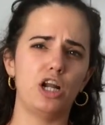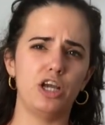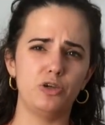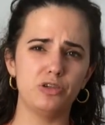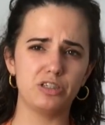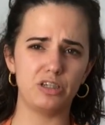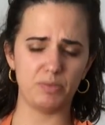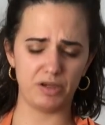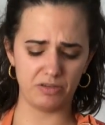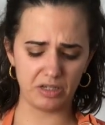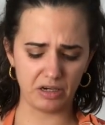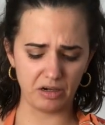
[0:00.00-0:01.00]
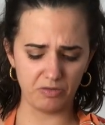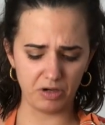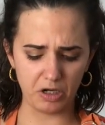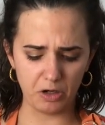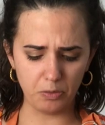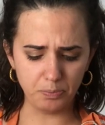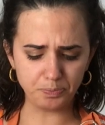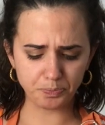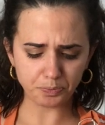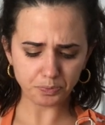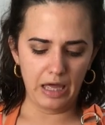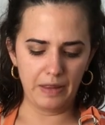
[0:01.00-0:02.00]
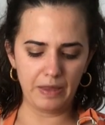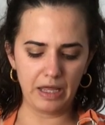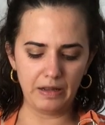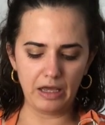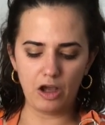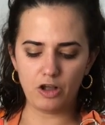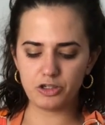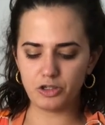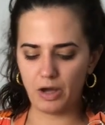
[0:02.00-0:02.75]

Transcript: I used in my second video. And then they also